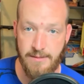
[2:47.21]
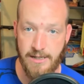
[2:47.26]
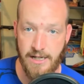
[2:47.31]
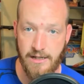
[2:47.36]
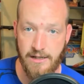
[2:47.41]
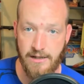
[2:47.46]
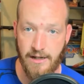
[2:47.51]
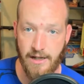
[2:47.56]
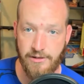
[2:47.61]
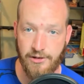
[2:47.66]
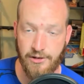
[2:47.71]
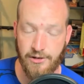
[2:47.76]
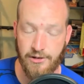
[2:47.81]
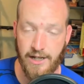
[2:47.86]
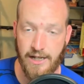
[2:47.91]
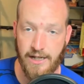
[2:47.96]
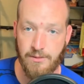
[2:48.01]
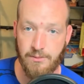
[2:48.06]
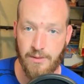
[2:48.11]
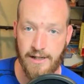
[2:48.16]
He didn't
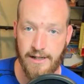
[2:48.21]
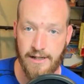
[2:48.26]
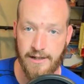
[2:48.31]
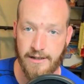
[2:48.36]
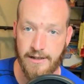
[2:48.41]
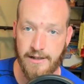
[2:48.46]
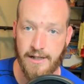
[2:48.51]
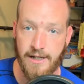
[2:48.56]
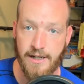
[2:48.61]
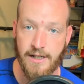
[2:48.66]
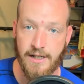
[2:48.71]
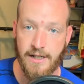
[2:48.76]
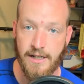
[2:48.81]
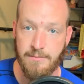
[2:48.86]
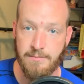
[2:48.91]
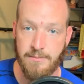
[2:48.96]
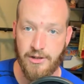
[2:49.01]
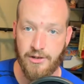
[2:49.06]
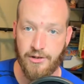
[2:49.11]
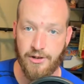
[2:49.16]
understand where
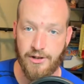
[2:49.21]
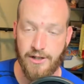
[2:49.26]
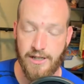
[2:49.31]
Mr.